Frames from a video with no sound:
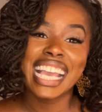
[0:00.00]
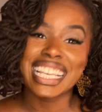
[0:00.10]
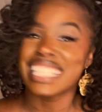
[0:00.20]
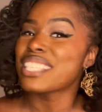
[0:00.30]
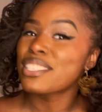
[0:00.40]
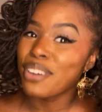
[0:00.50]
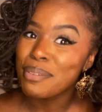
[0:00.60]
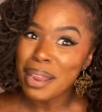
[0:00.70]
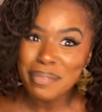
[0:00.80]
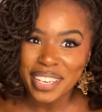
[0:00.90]
because this is for
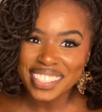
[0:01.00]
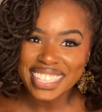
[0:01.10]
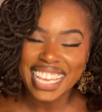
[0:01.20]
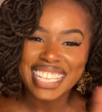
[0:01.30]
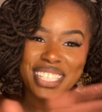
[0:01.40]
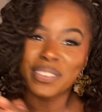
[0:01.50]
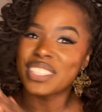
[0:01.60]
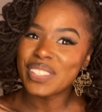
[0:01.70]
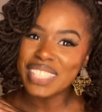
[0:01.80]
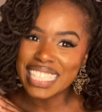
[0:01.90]
my birthday. So when
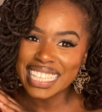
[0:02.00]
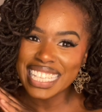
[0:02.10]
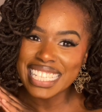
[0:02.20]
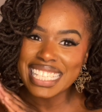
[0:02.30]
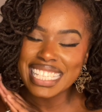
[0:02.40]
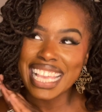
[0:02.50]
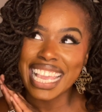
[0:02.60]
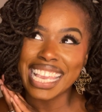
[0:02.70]
you see this,